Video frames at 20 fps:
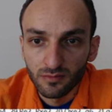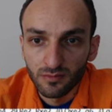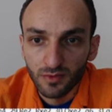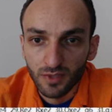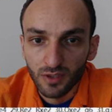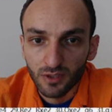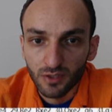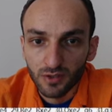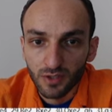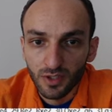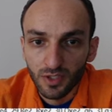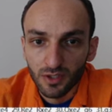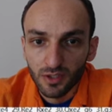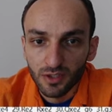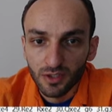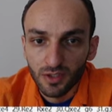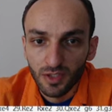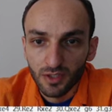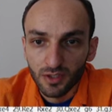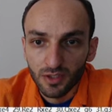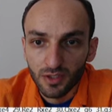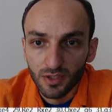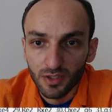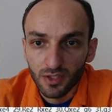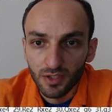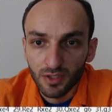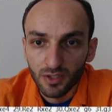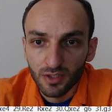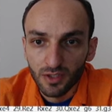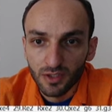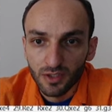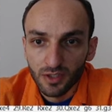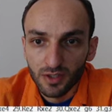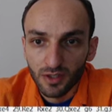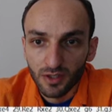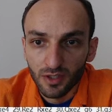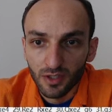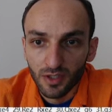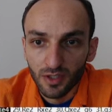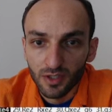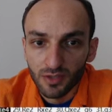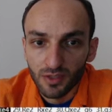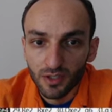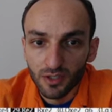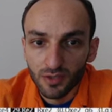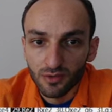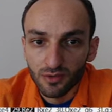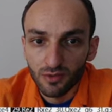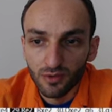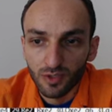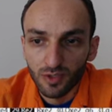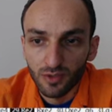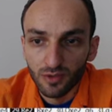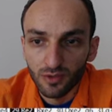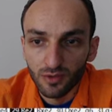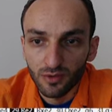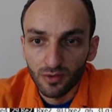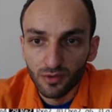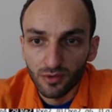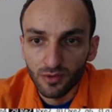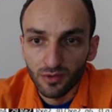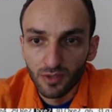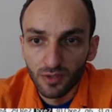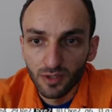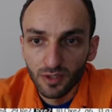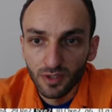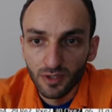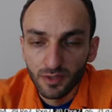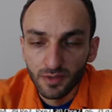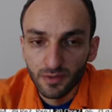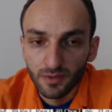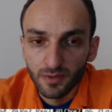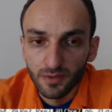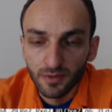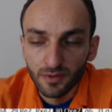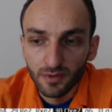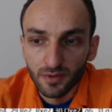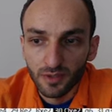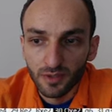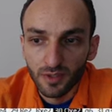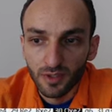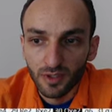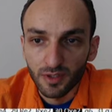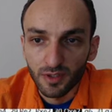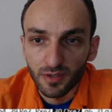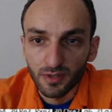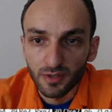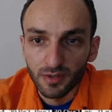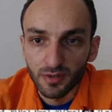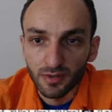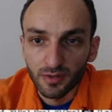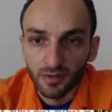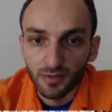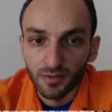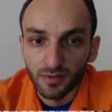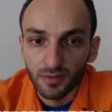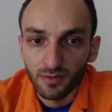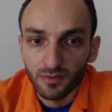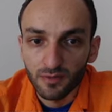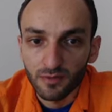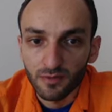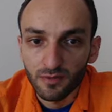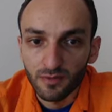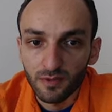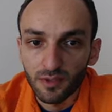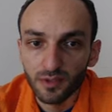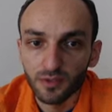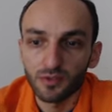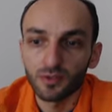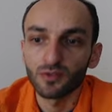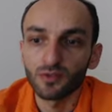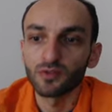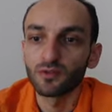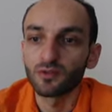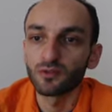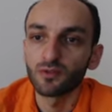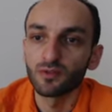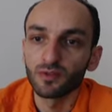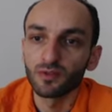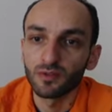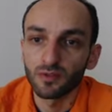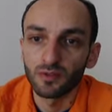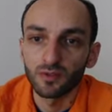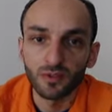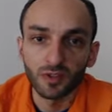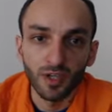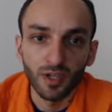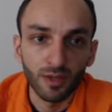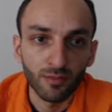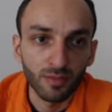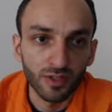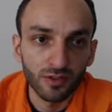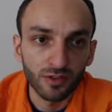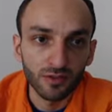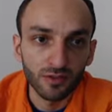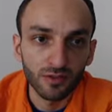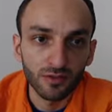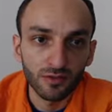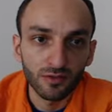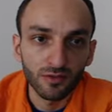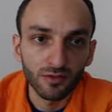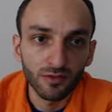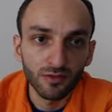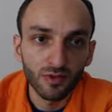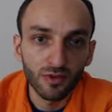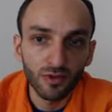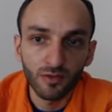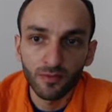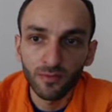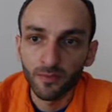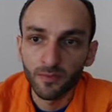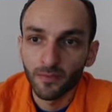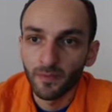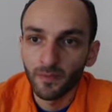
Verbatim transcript: Yes, takes, takes, takes, takes, takes, rook e2 and uh, very soon game ended in a draw